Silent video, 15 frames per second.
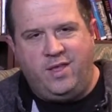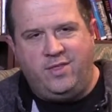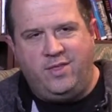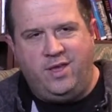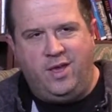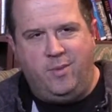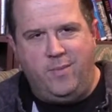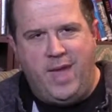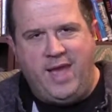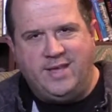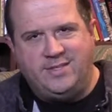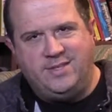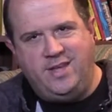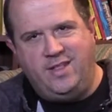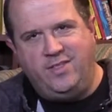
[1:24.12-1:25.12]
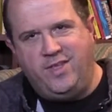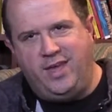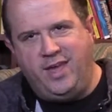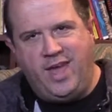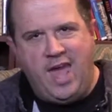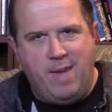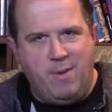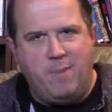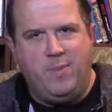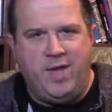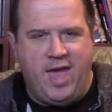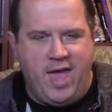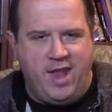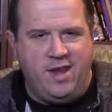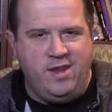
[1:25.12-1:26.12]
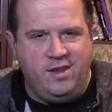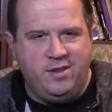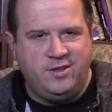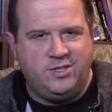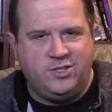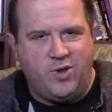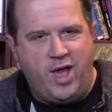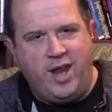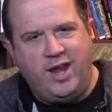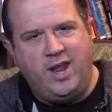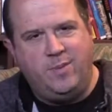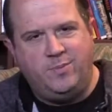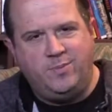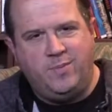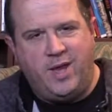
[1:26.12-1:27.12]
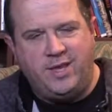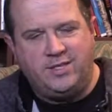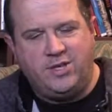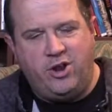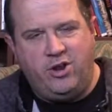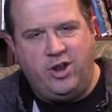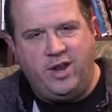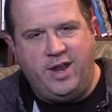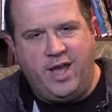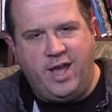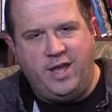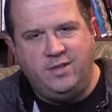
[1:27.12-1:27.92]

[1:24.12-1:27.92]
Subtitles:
the magazine thing came up again. So I started